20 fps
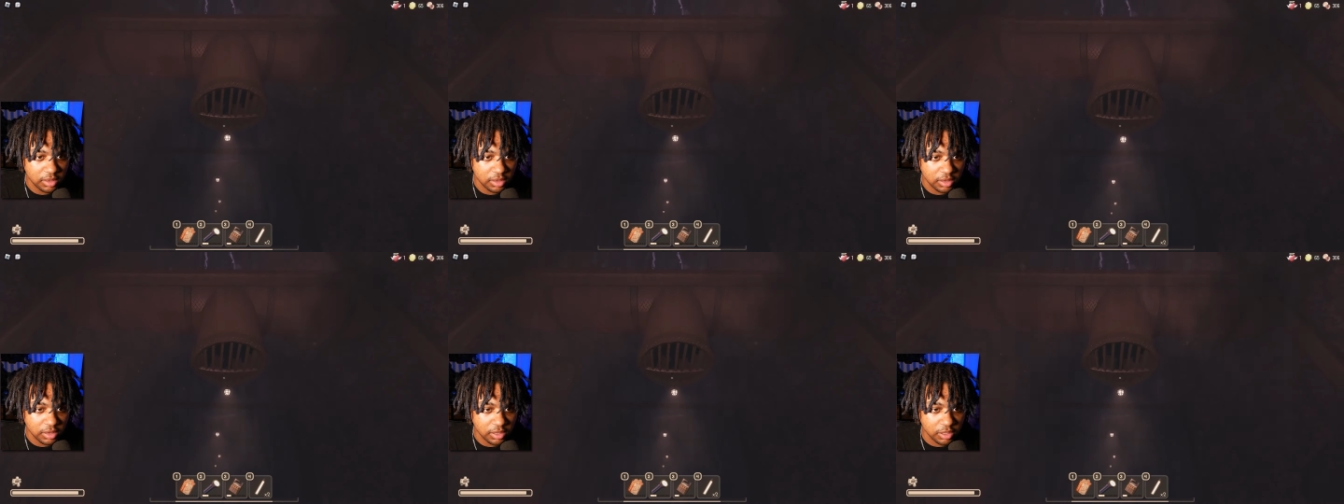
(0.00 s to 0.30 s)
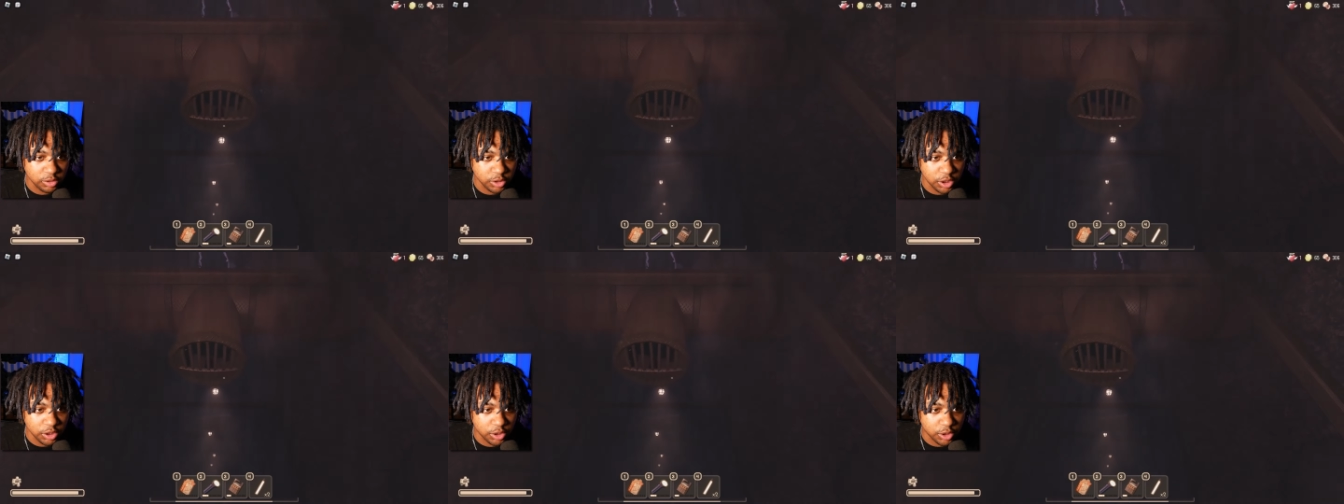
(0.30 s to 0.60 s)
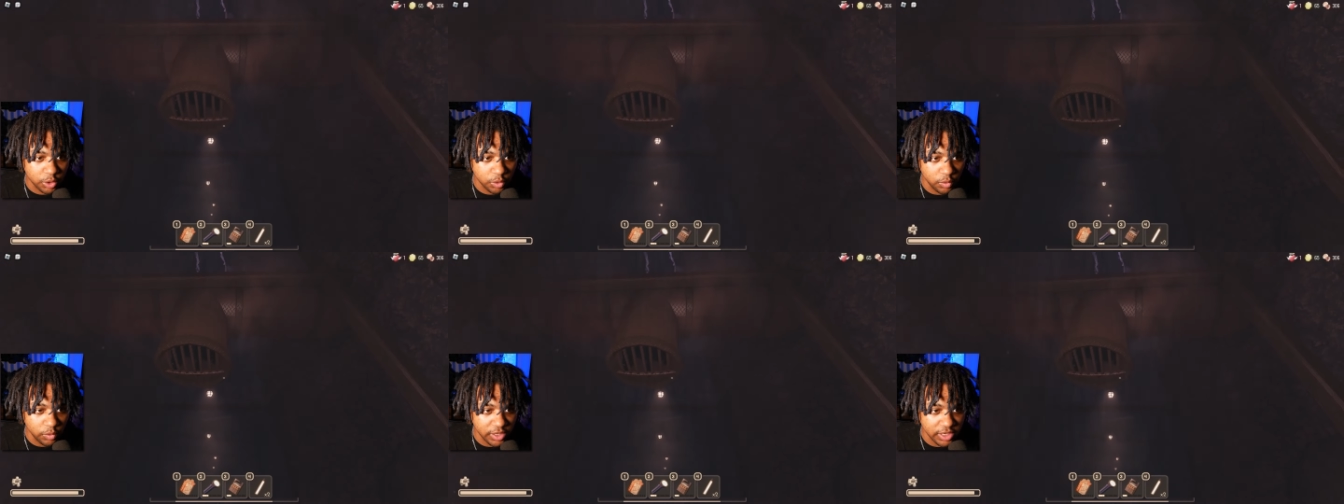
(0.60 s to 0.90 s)
bet. There's a
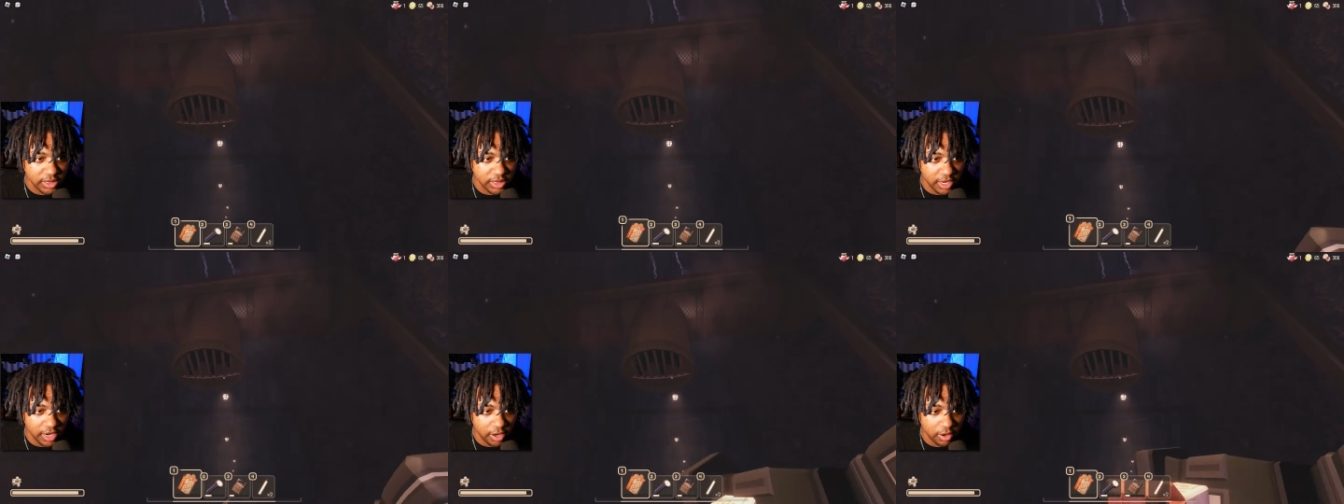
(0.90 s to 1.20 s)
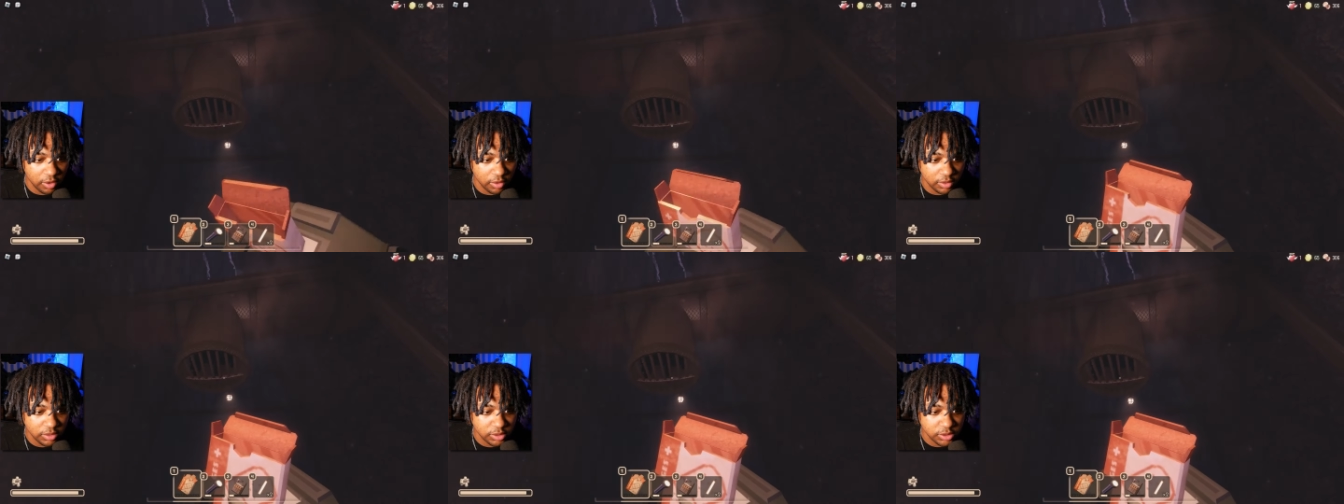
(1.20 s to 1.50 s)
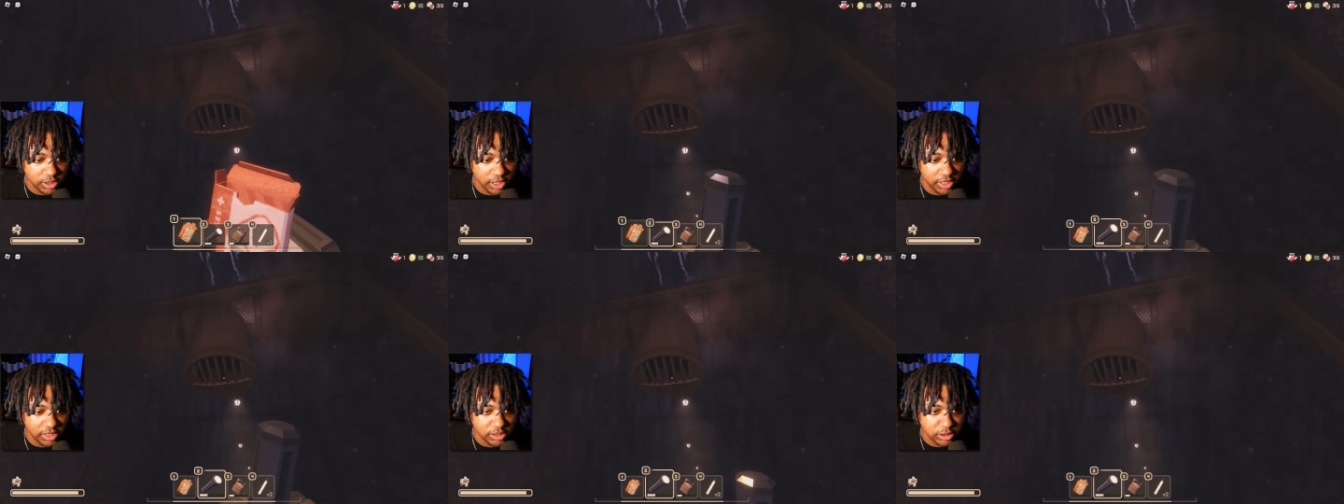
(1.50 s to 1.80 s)
dude in there.
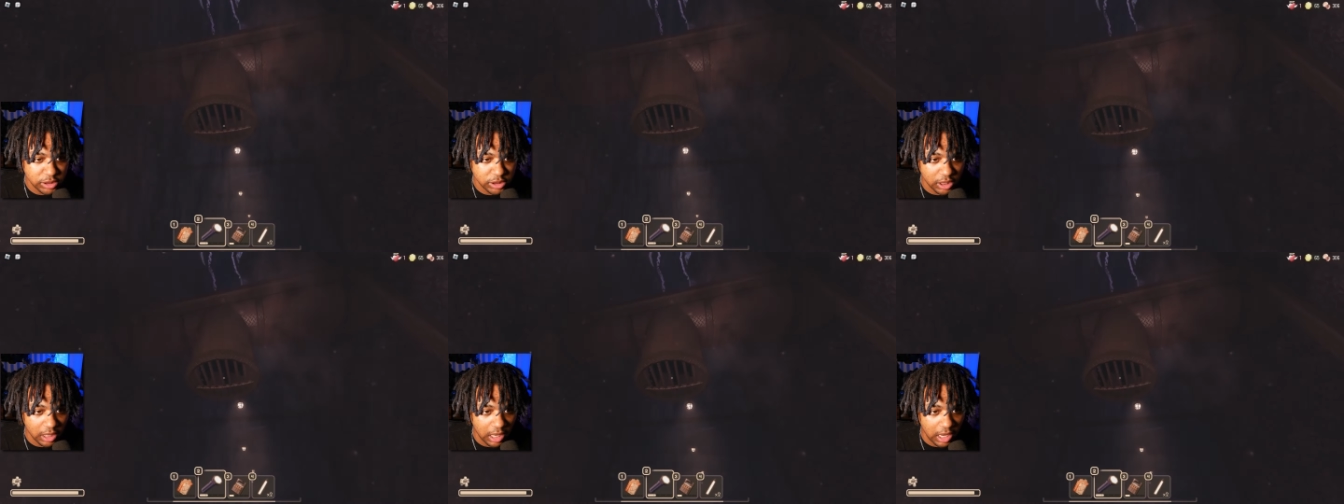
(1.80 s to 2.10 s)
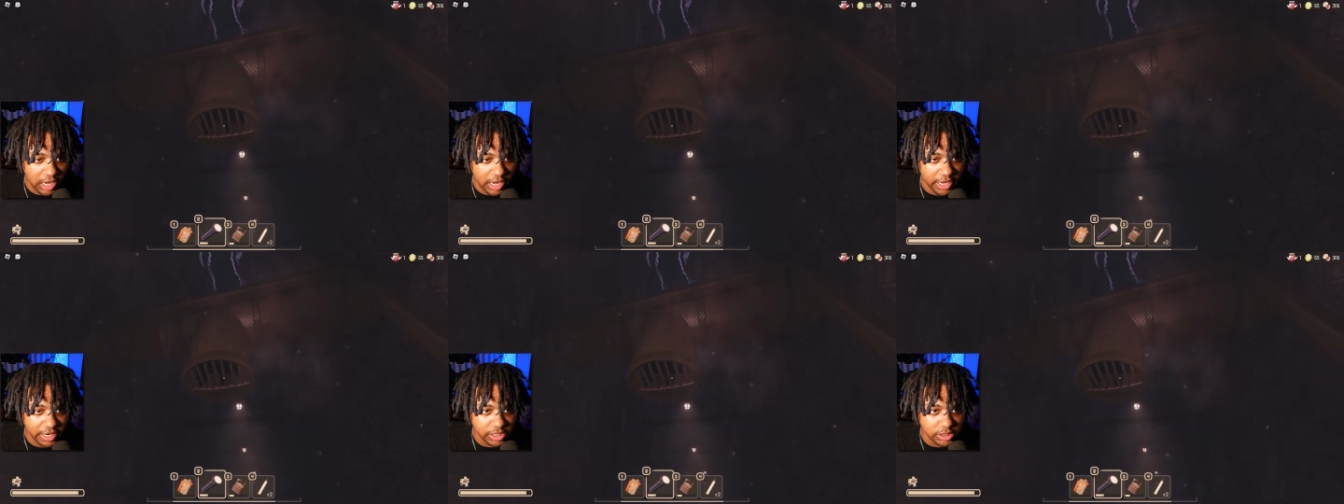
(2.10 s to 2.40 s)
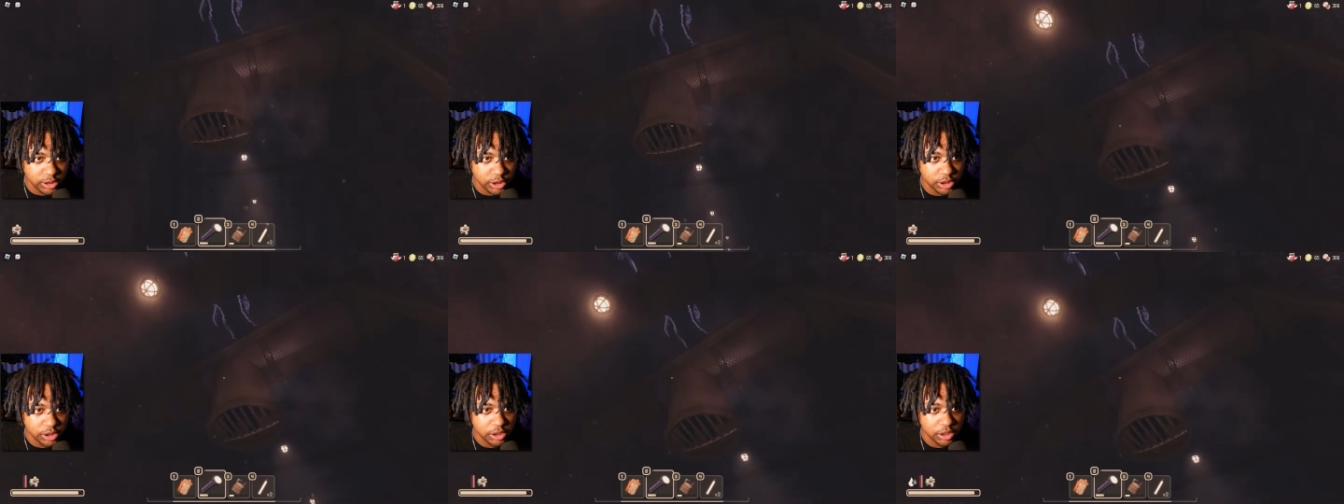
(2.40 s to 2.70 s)
There's like sludge.